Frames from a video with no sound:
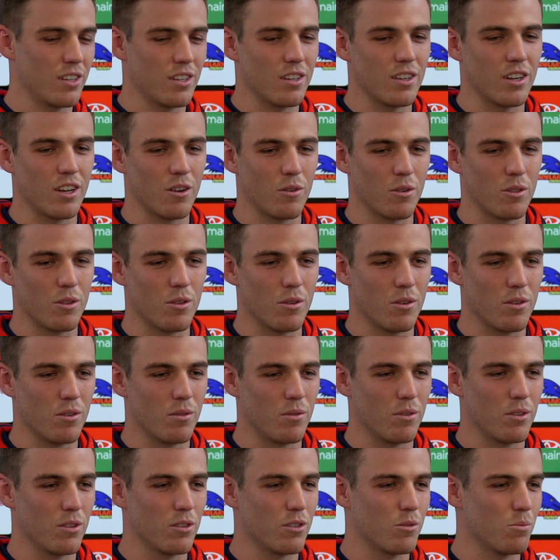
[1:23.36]

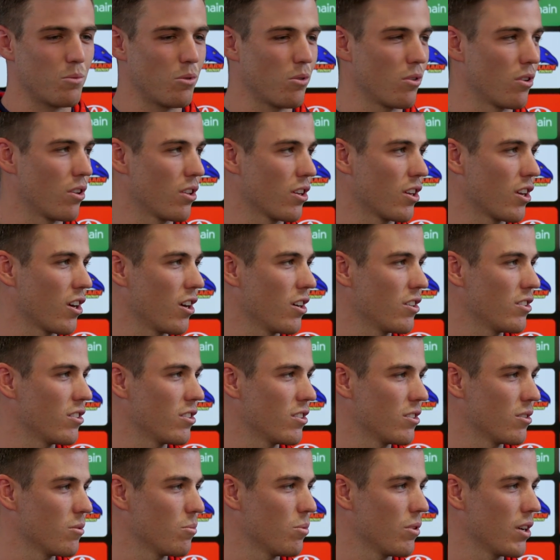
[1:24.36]
with the support of the
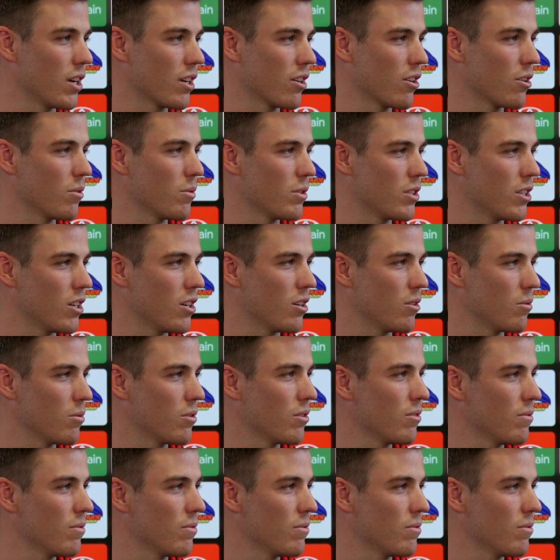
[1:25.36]
coaches and the playing group, it's helped.